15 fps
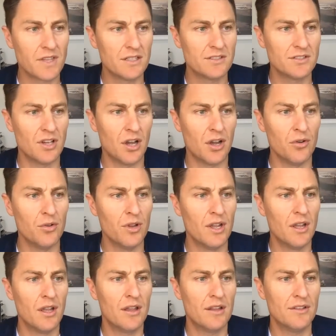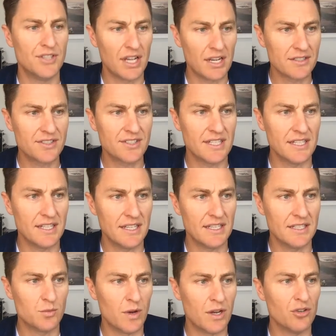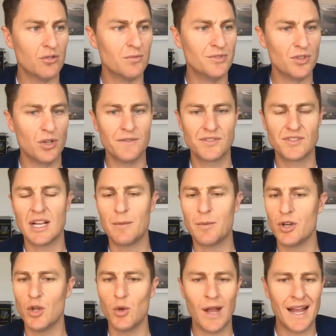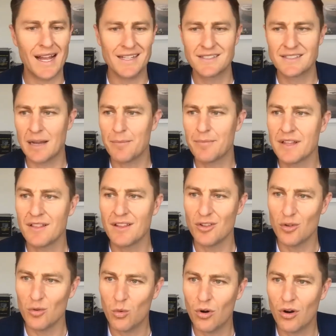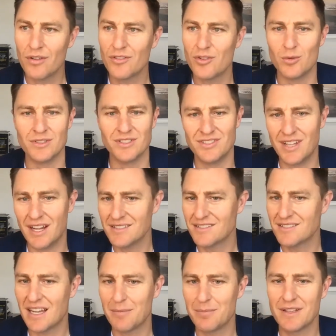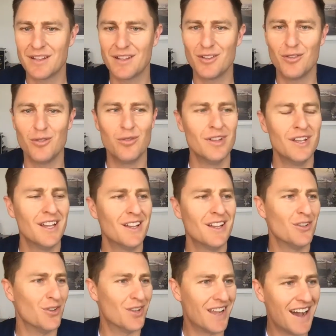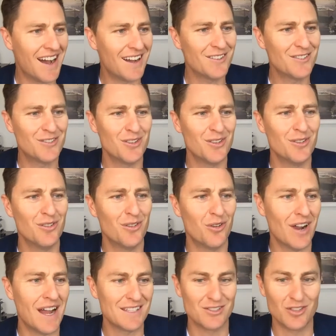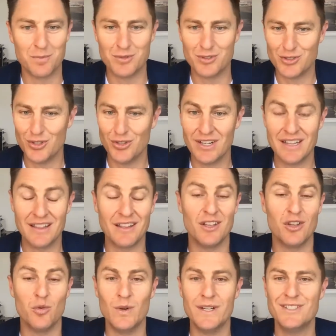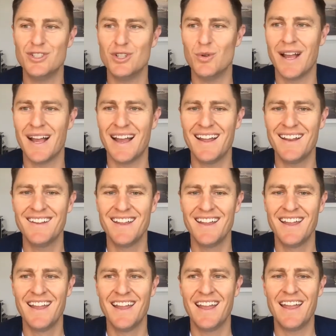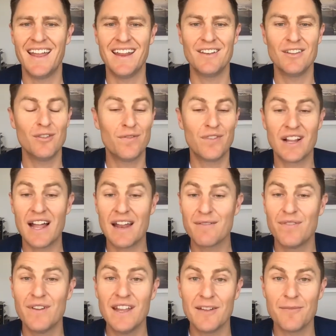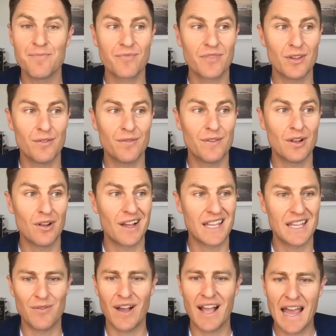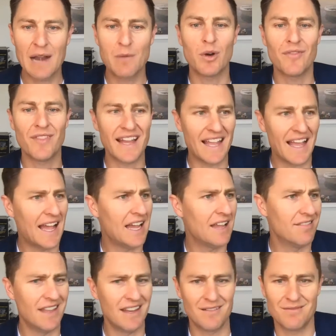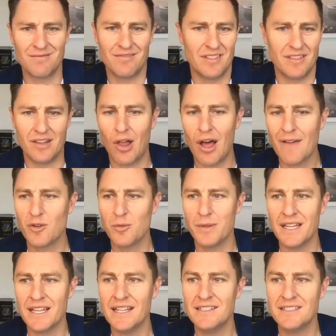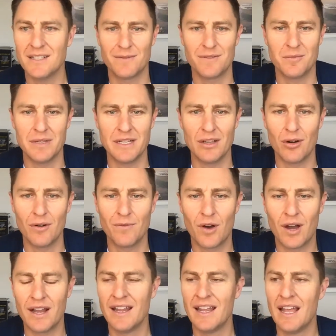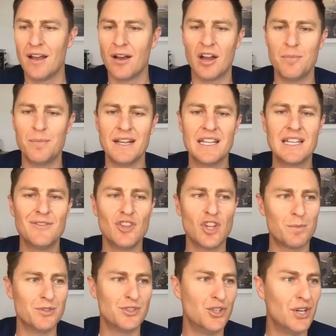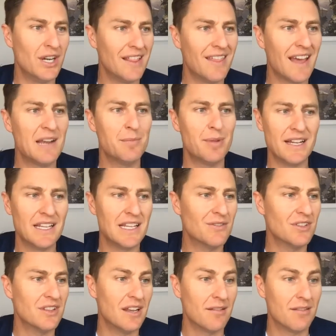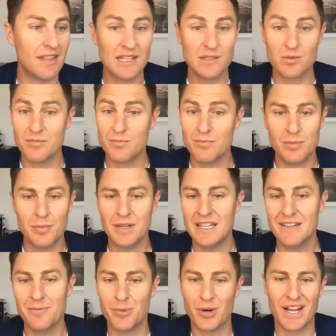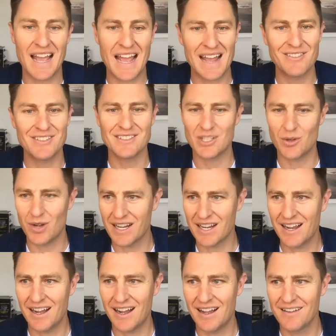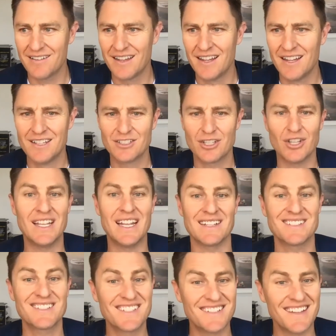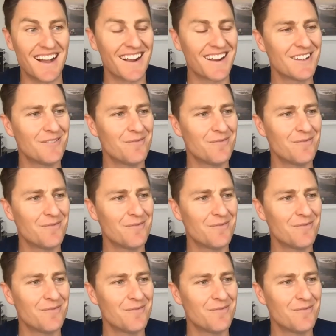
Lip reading: So jealousy is when you observe someone who has something that you want, or has done something that you can't do, or has an opportunity that you wish you had, and you feel unfair. You feel like if I had what they had, then life would be easier for me. Or if I'd been given the opportunity they'd been given, then things would be different, but I haven't, so I can't. So you get stuck.